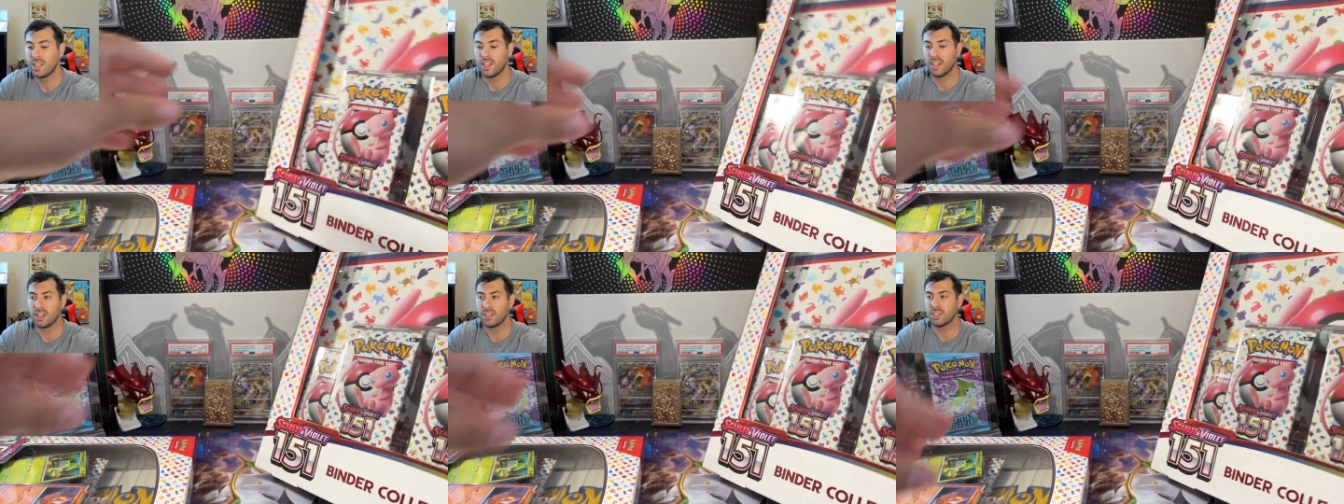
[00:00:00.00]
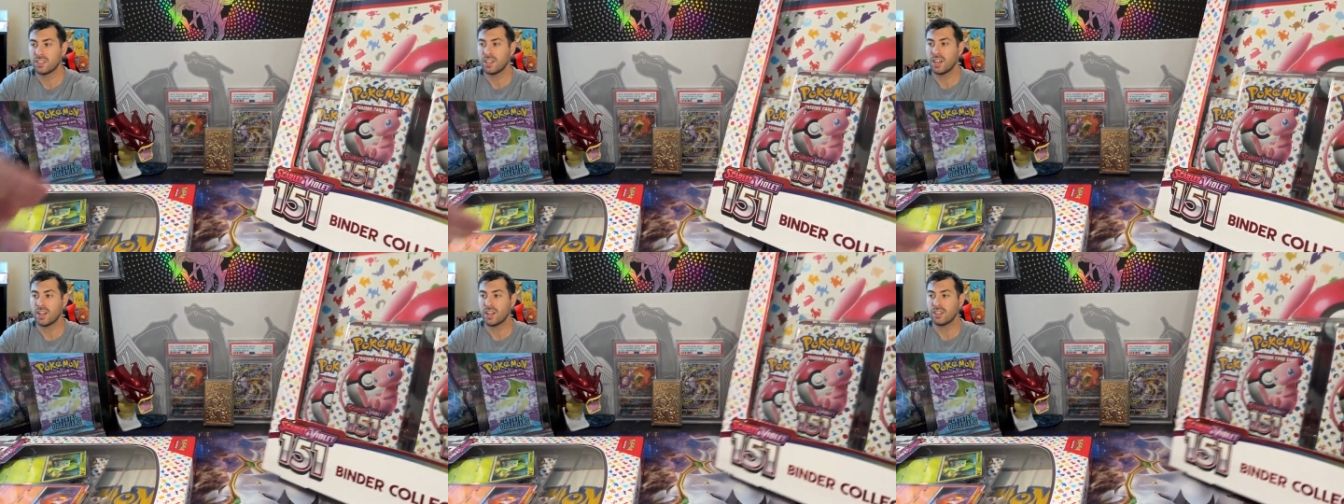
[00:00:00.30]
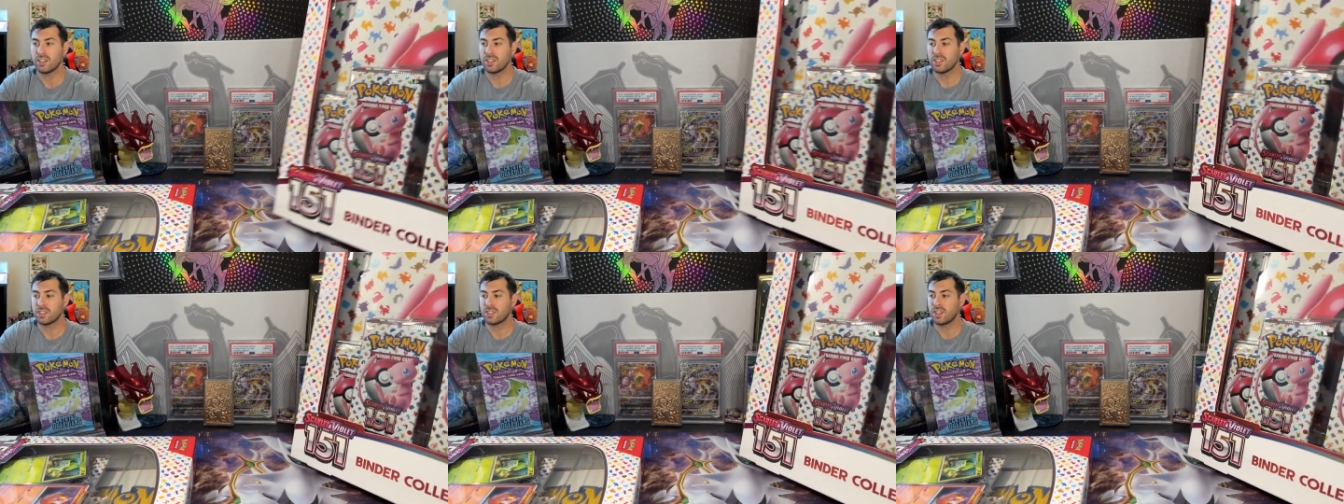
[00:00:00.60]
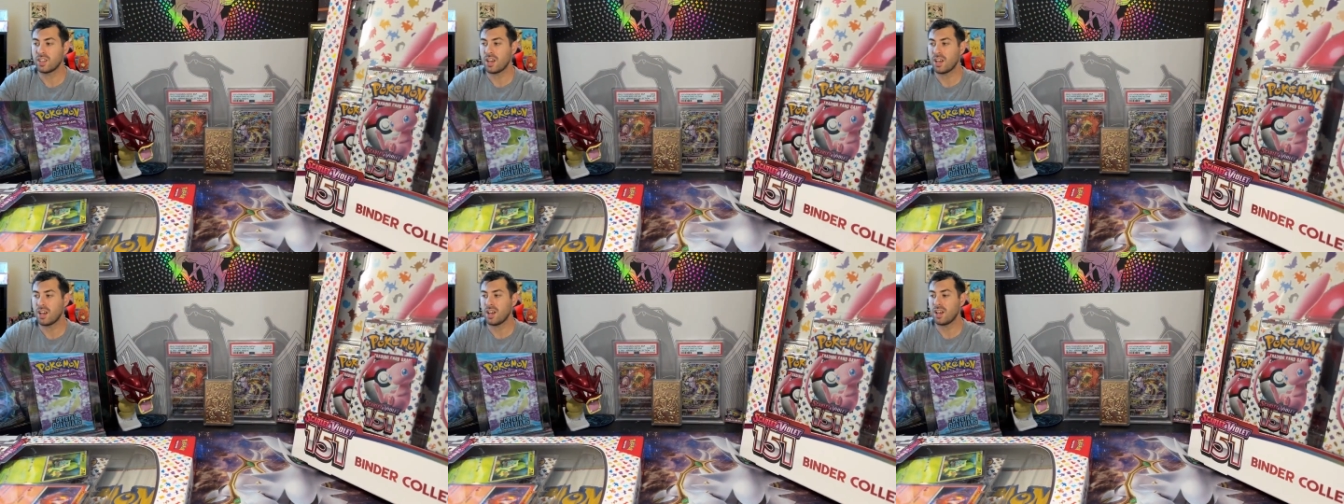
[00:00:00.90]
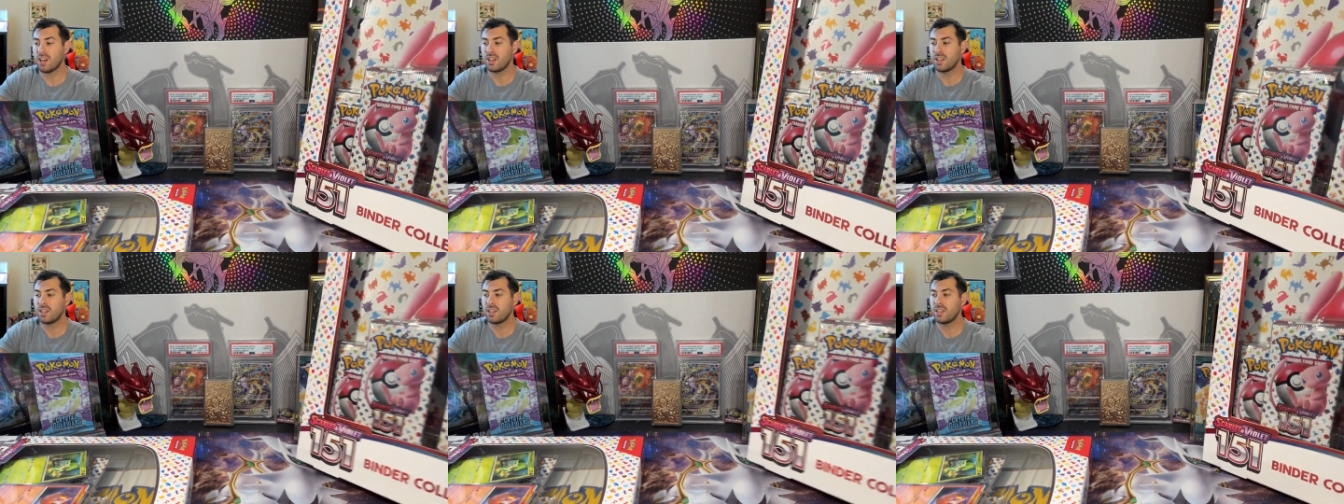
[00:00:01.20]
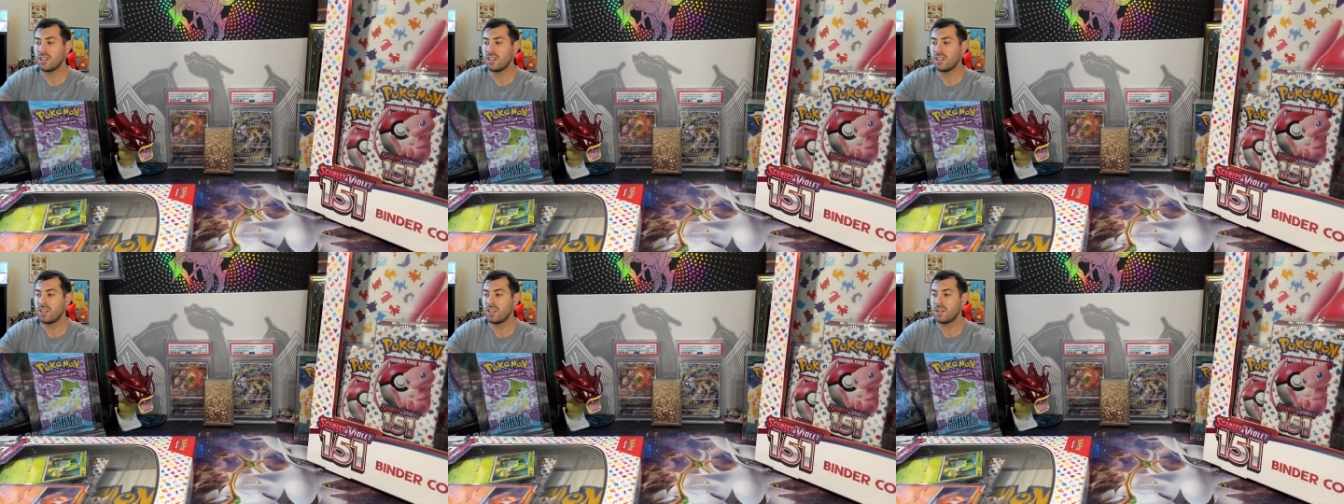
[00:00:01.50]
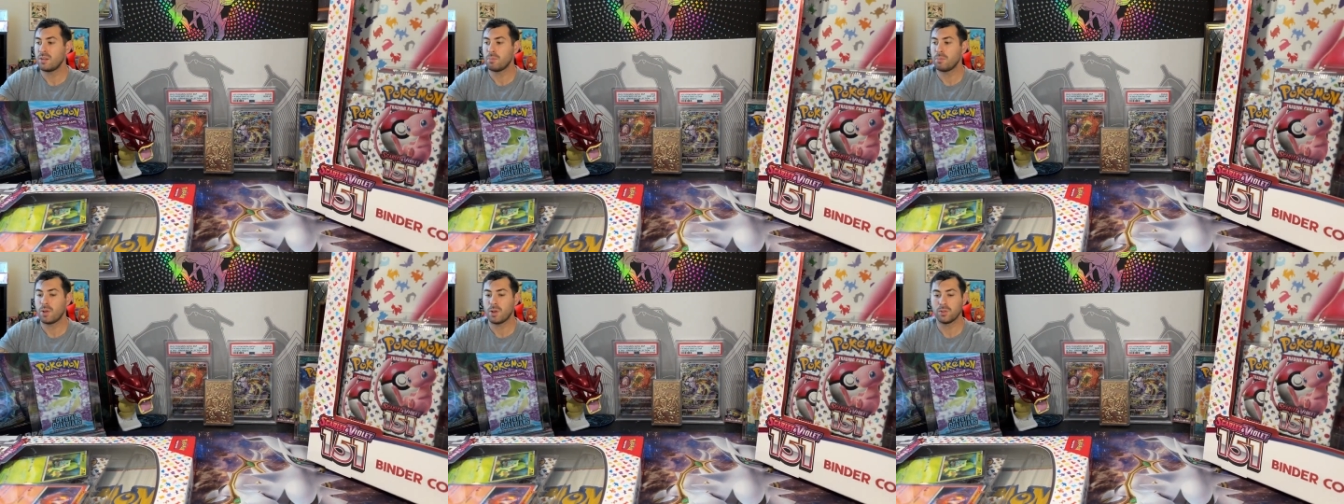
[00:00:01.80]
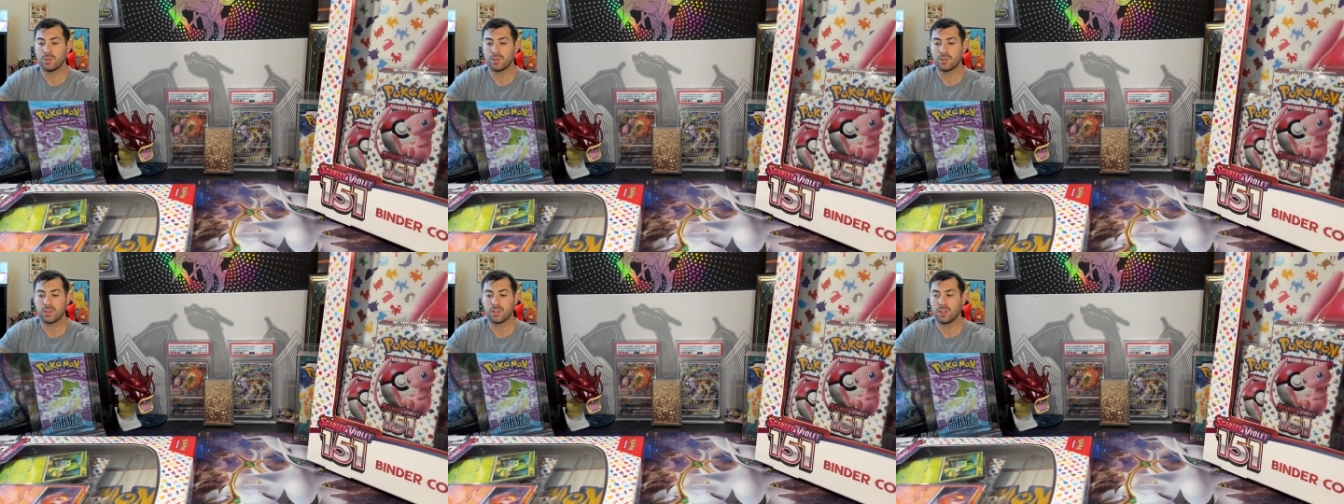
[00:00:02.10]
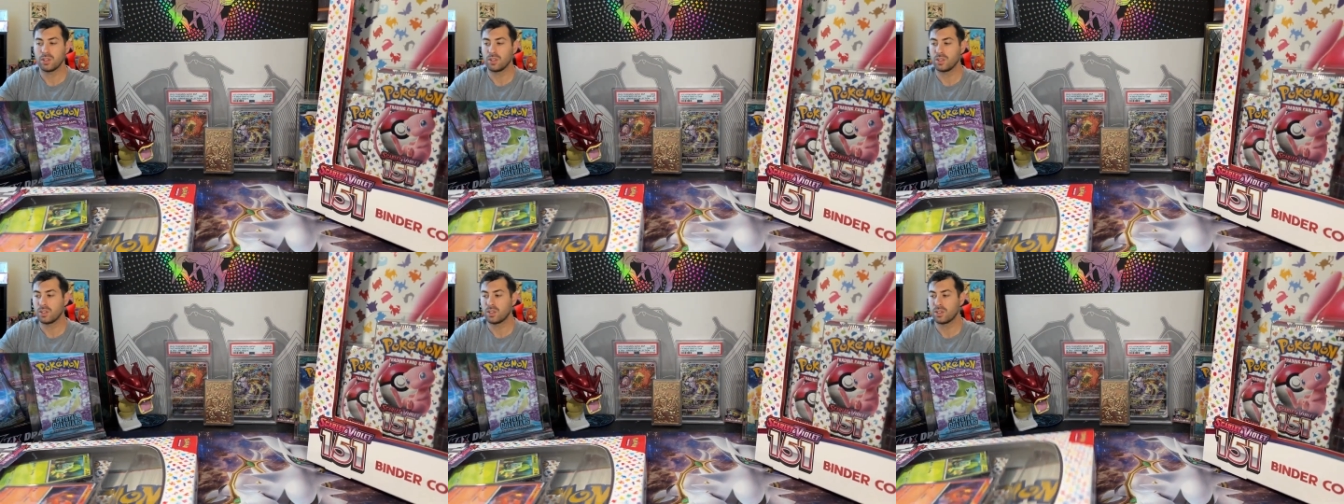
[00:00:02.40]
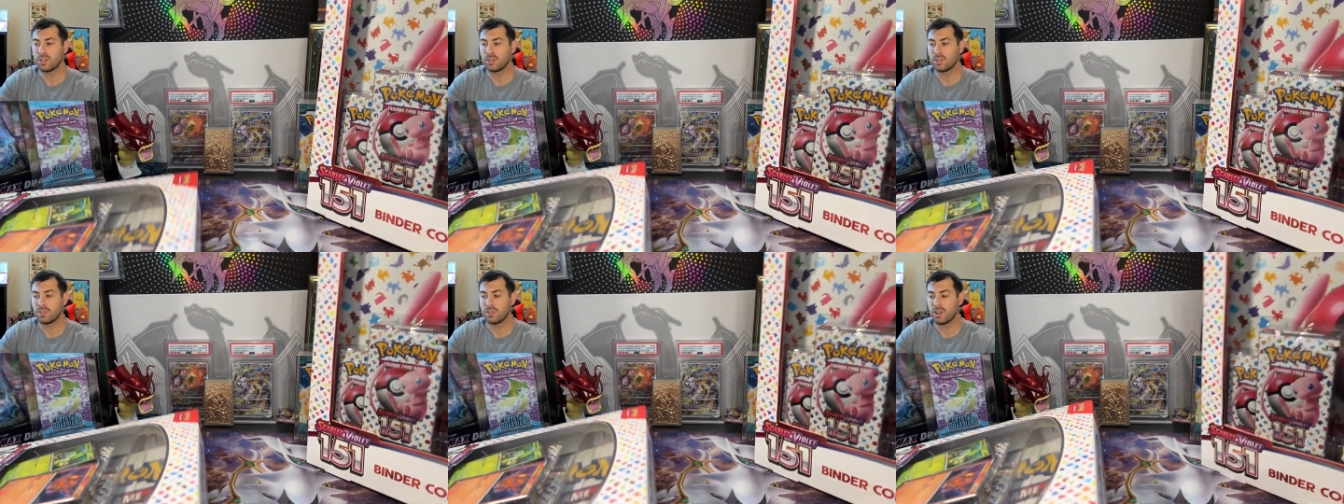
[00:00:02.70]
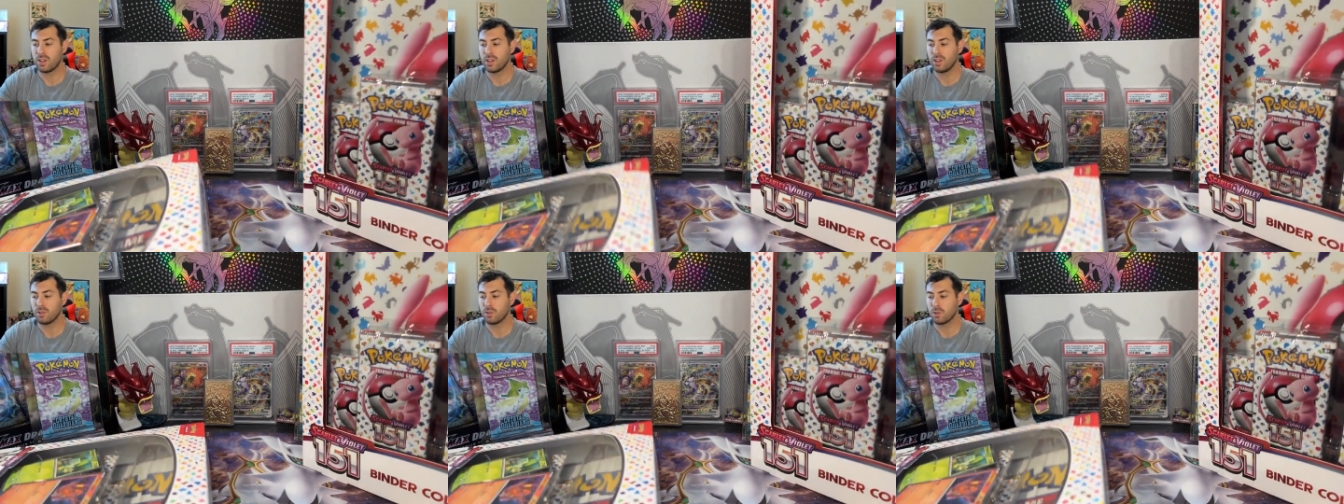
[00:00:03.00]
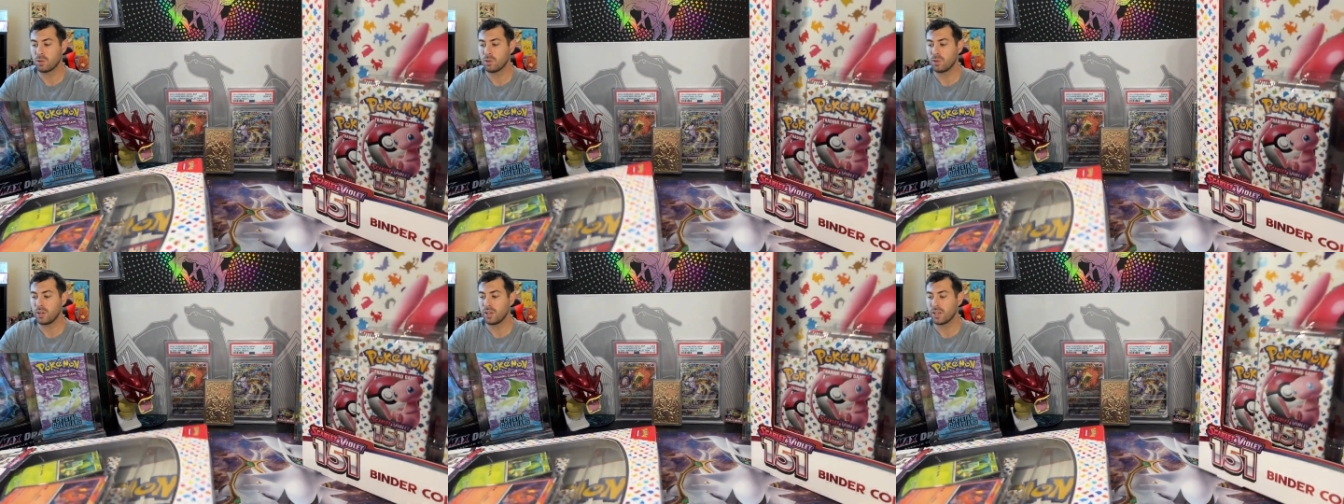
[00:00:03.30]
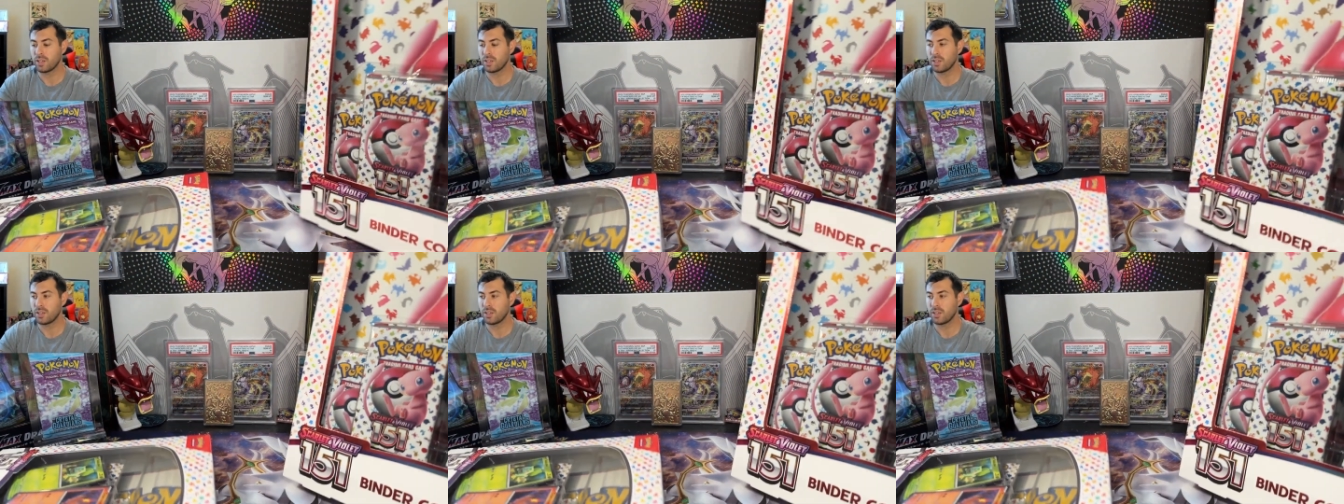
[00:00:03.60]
Let's check out this uh, poster right here real quick.